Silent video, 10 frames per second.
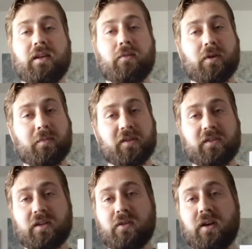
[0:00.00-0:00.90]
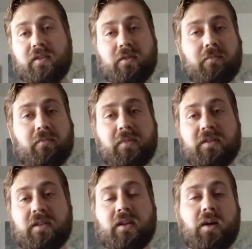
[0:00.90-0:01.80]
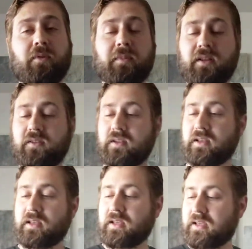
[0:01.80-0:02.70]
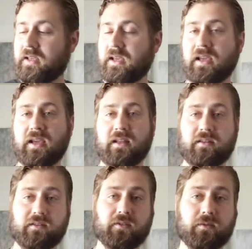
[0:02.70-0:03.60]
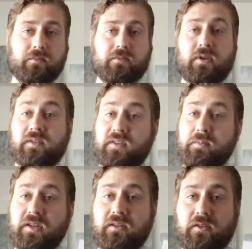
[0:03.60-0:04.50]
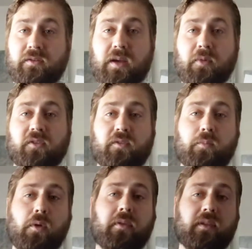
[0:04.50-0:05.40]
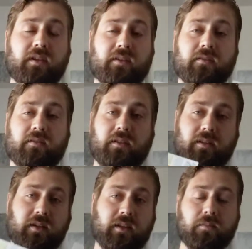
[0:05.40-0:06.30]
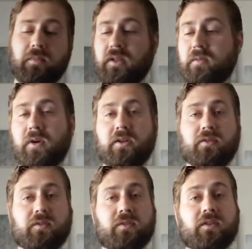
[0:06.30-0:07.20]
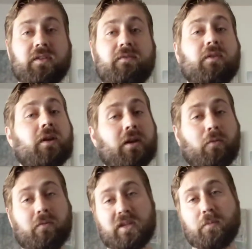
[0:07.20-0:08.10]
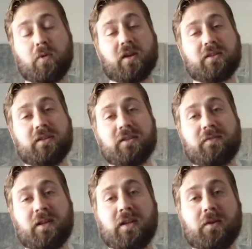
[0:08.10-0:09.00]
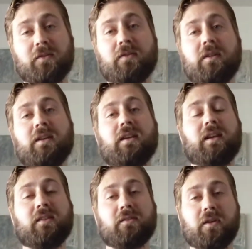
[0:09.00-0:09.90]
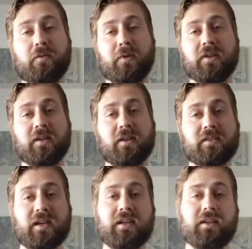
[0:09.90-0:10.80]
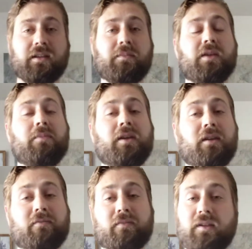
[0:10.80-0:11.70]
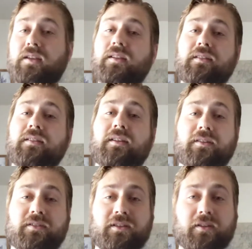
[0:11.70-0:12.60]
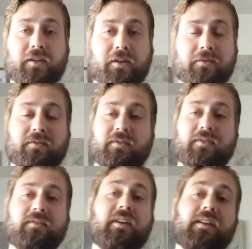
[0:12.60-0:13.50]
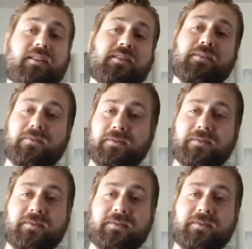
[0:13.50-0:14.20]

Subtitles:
where you're mixing across, you're mixing complements. And so you can see me do demos for both of these in the module. So you just have to kind of keep watching these videos. As long-winded as I may be, there's still little nuggets of